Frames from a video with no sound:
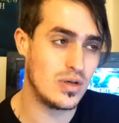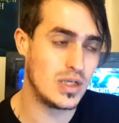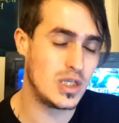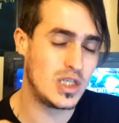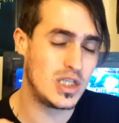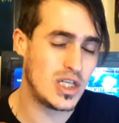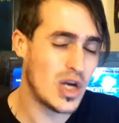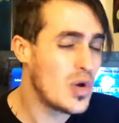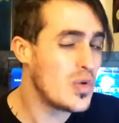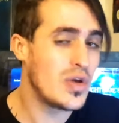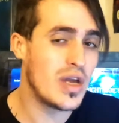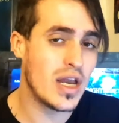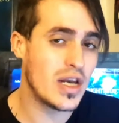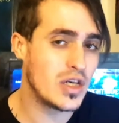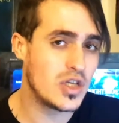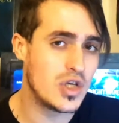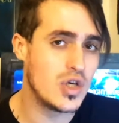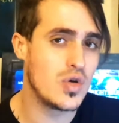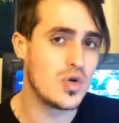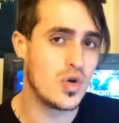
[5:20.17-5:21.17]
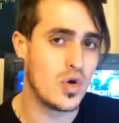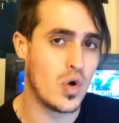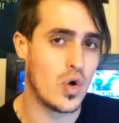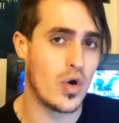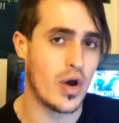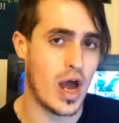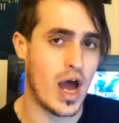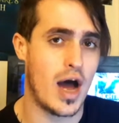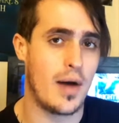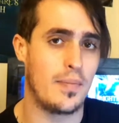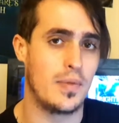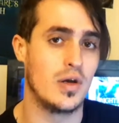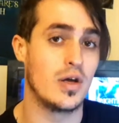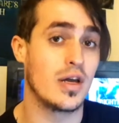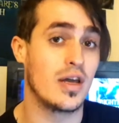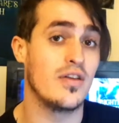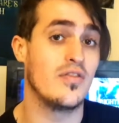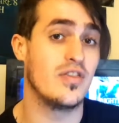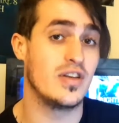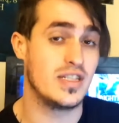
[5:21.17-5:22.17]
don't get too caught up
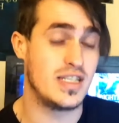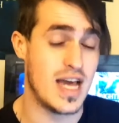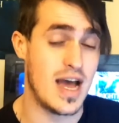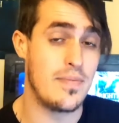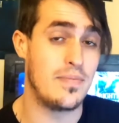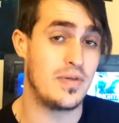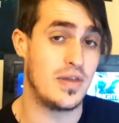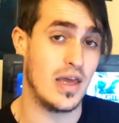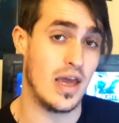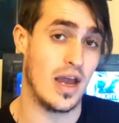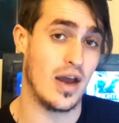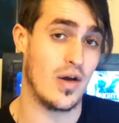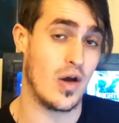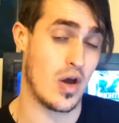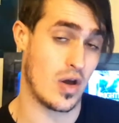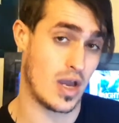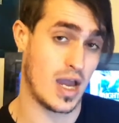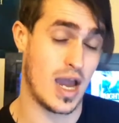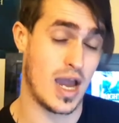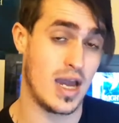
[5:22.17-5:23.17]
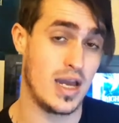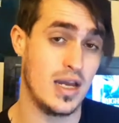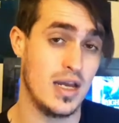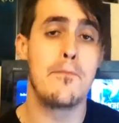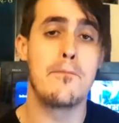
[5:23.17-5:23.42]
looking for depth here, okay?